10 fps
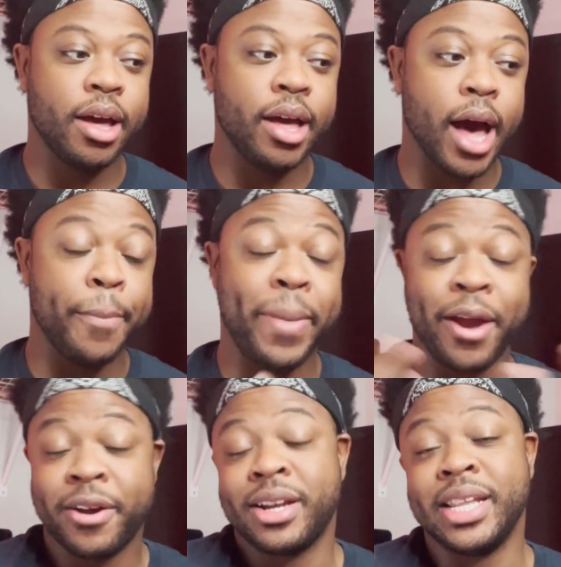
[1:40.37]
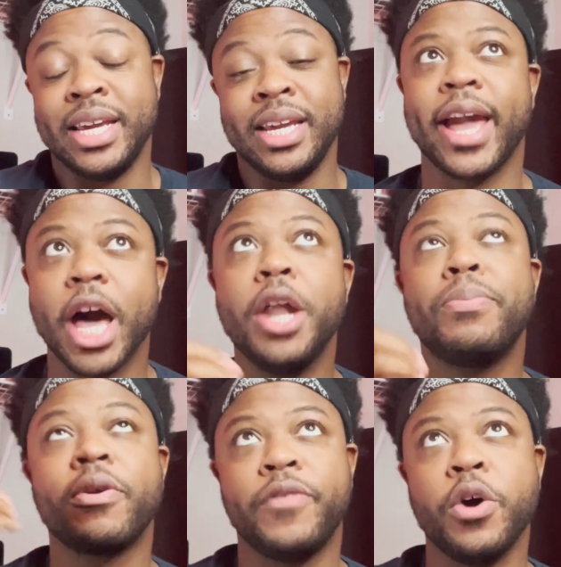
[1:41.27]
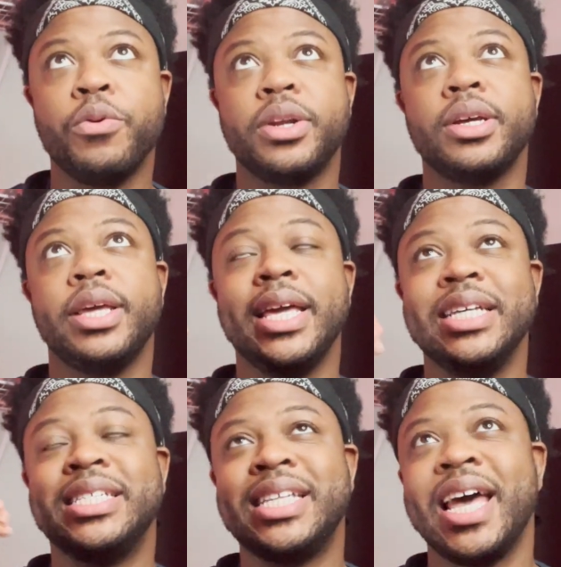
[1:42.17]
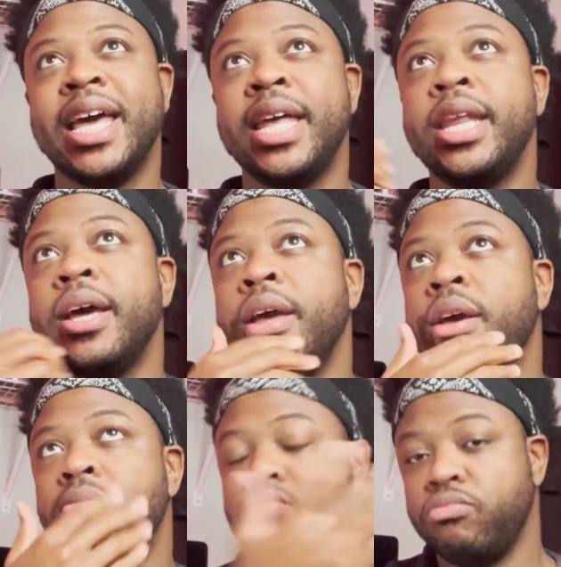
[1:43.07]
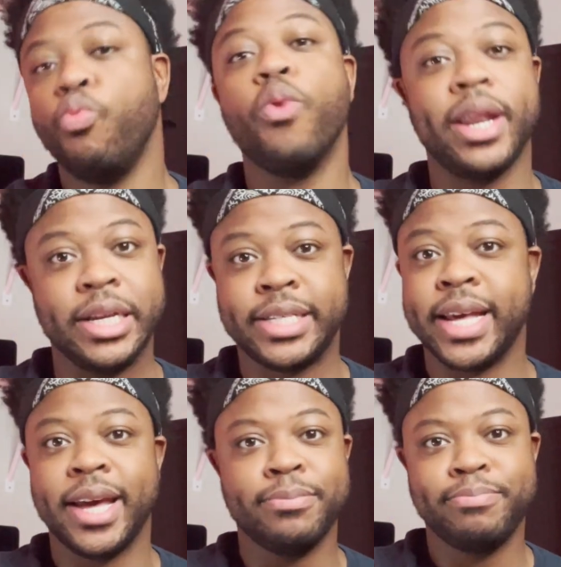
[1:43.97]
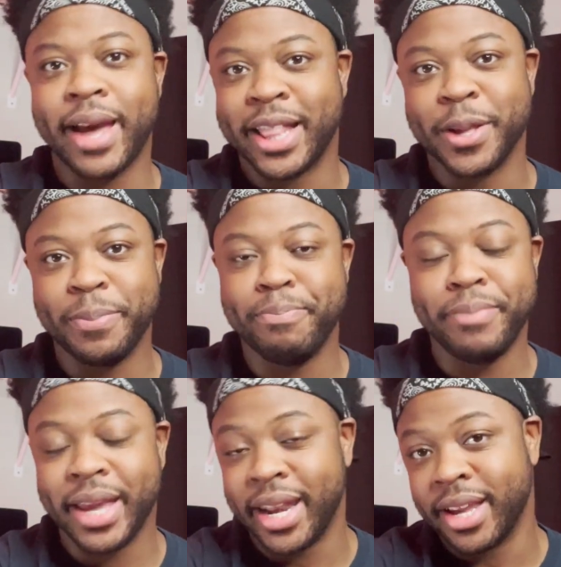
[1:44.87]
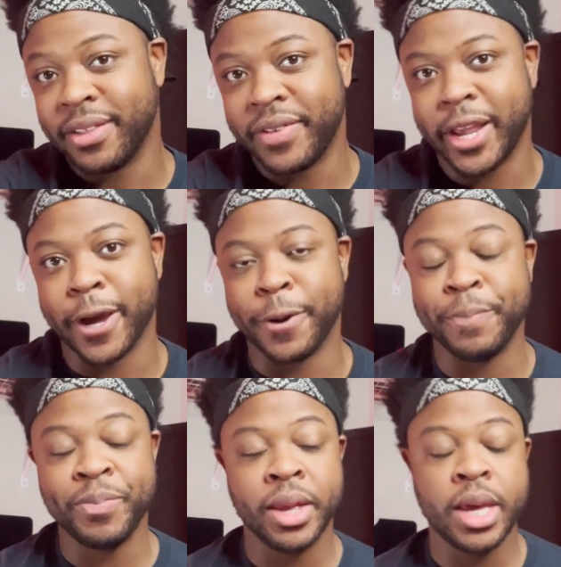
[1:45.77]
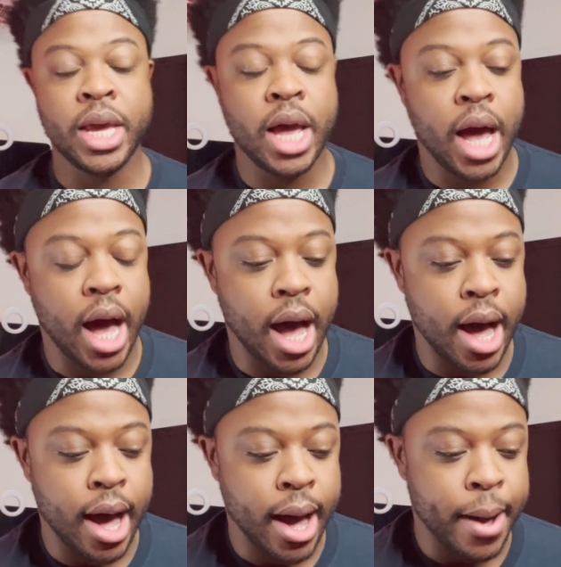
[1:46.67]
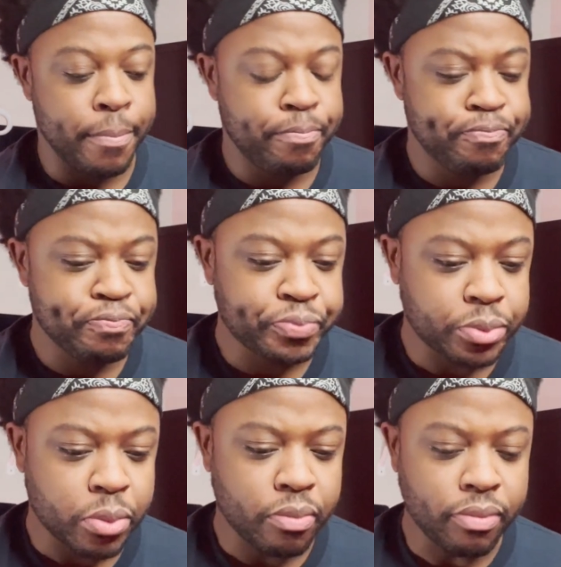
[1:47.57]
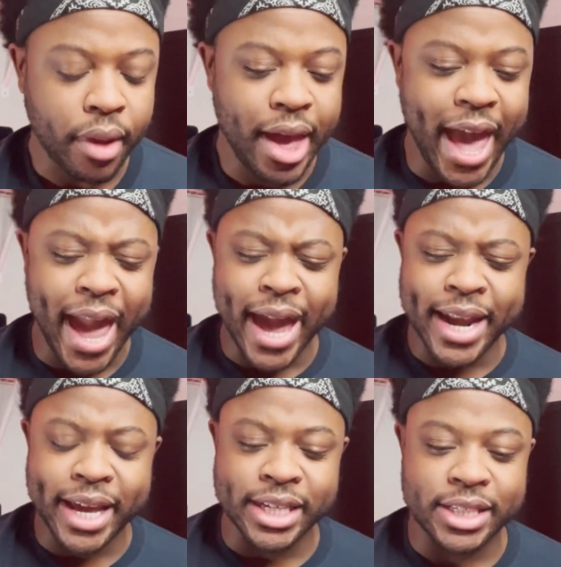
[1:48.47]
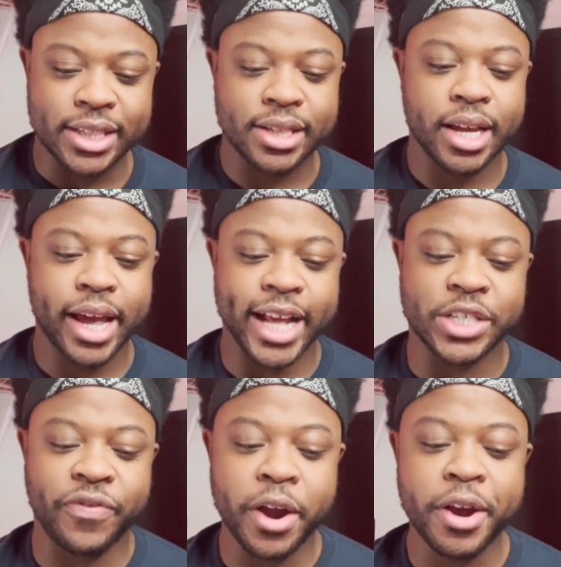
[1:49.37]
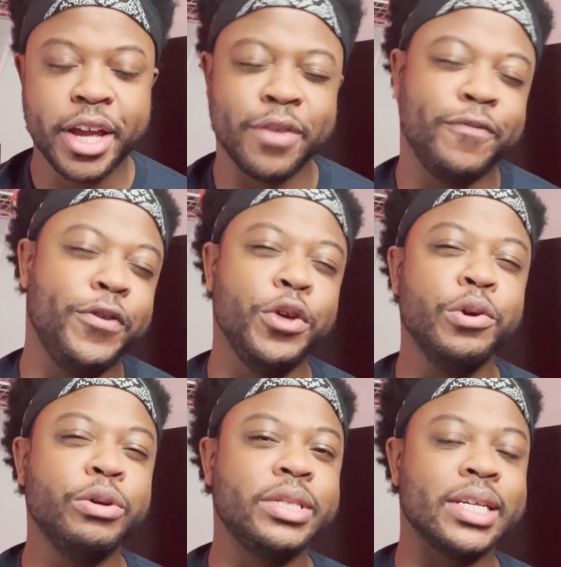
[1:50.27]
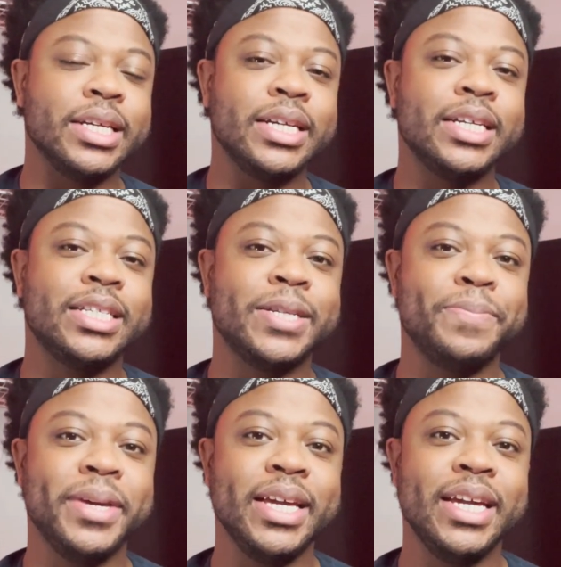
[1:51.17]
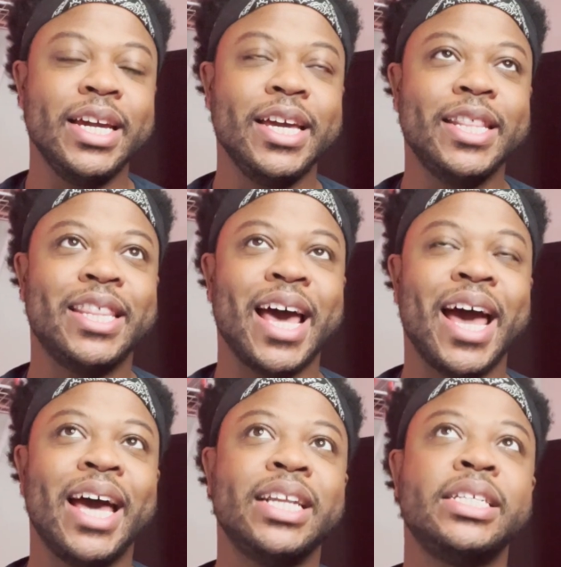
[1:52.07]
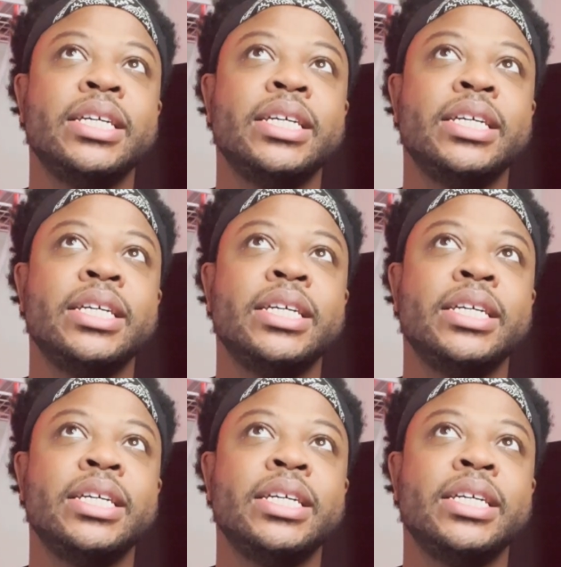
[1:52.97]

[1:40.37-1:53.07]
apparently unprovoked, he said what he said at the beginning of the video. And it's very confusing to me that